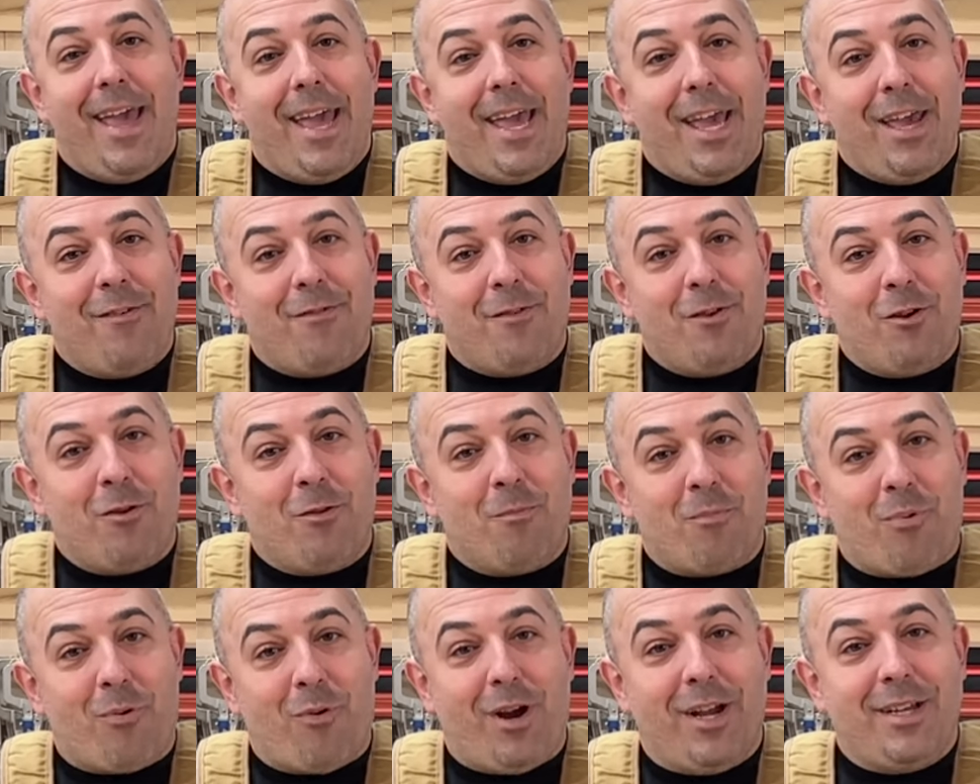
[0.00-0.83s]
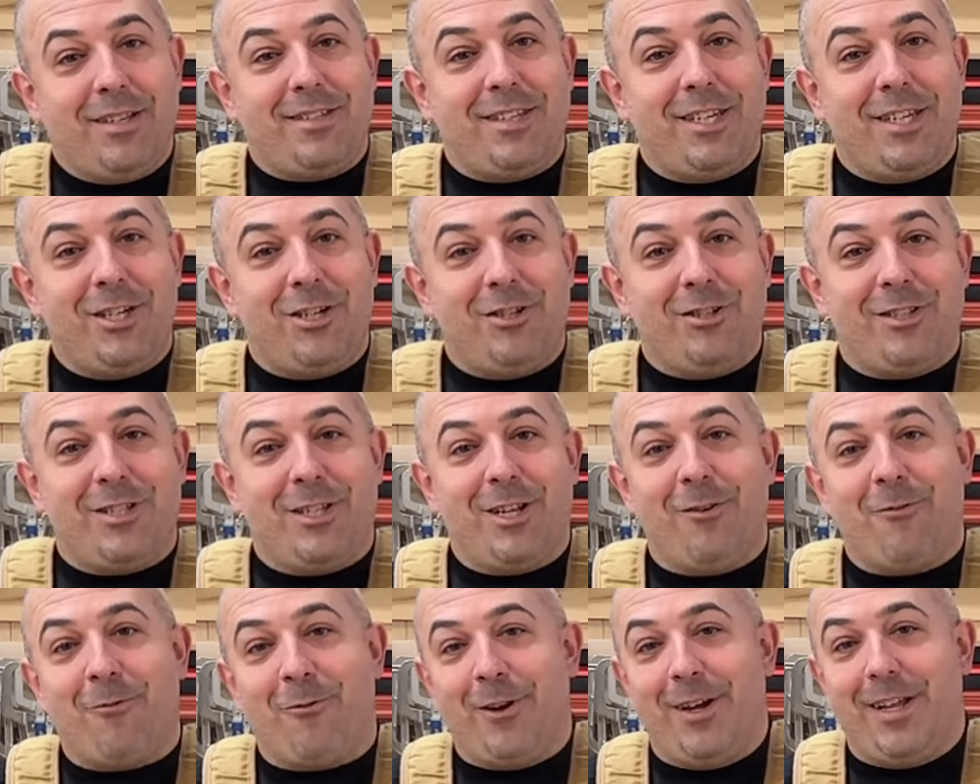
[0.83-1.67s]
If you're pricing your
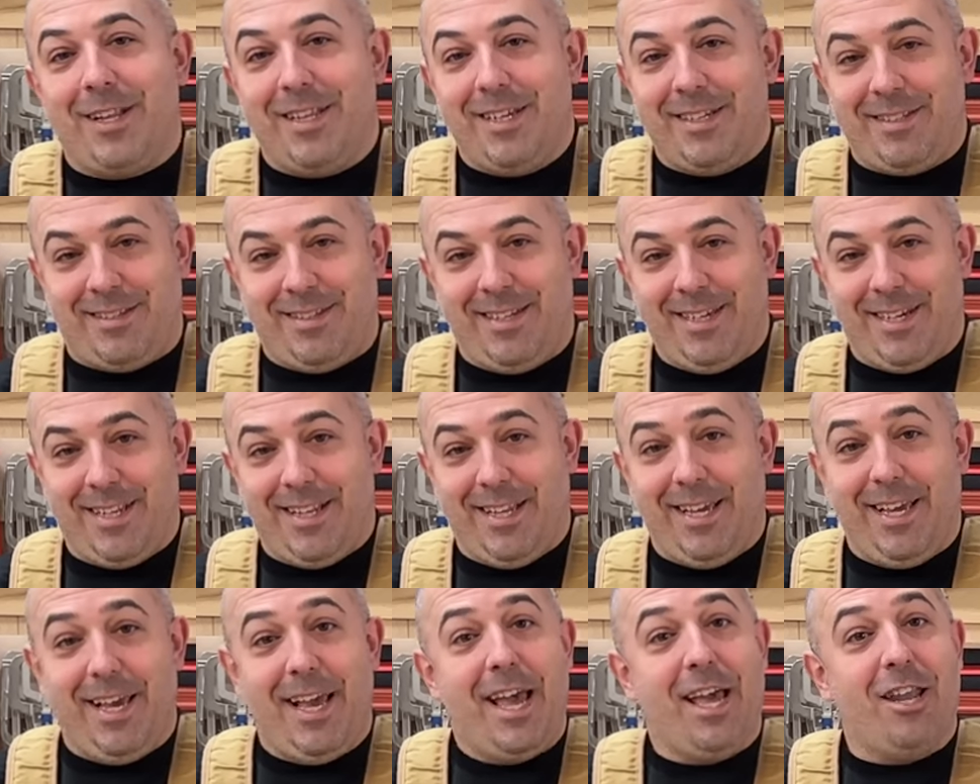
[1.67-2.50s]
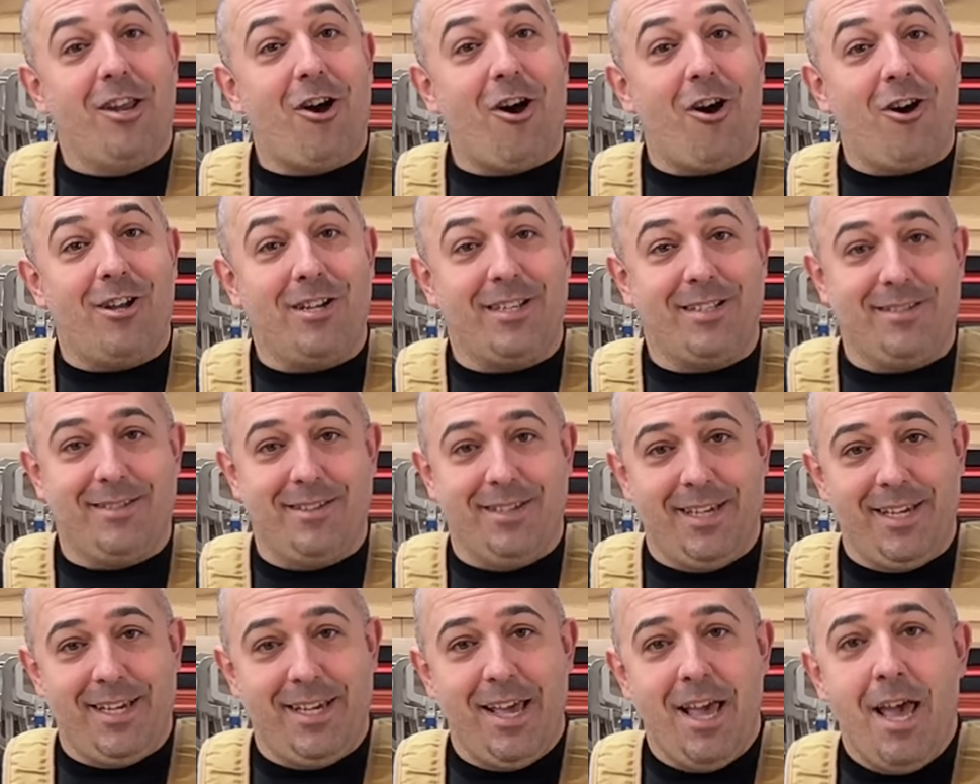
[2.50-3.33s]
stuff realistically and
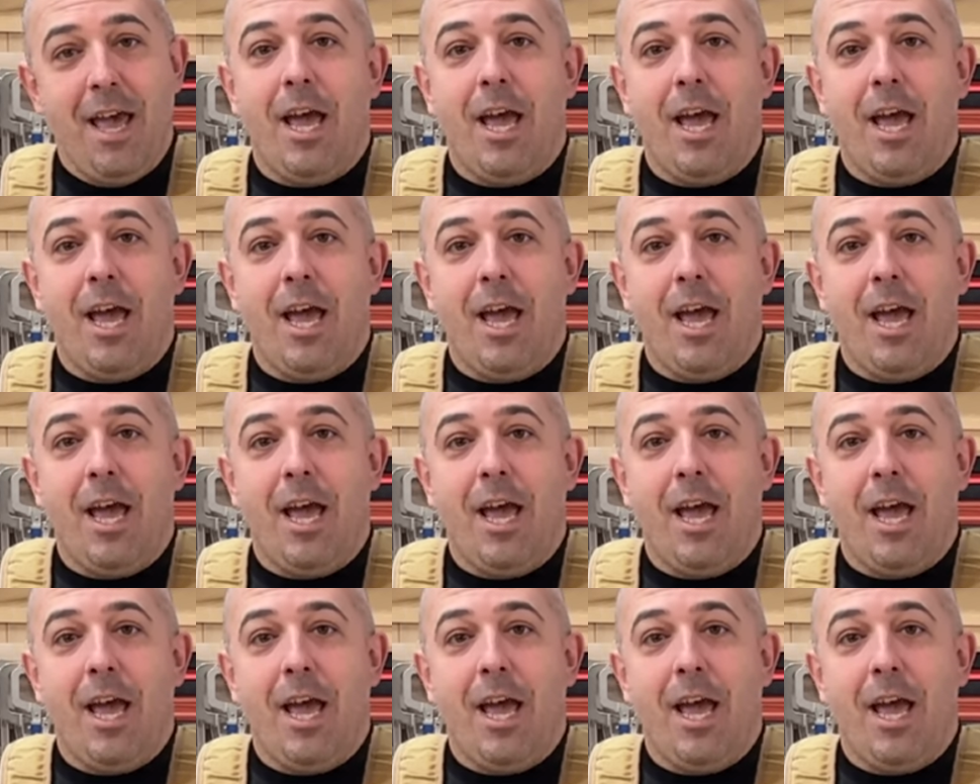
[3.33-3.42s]
honestly,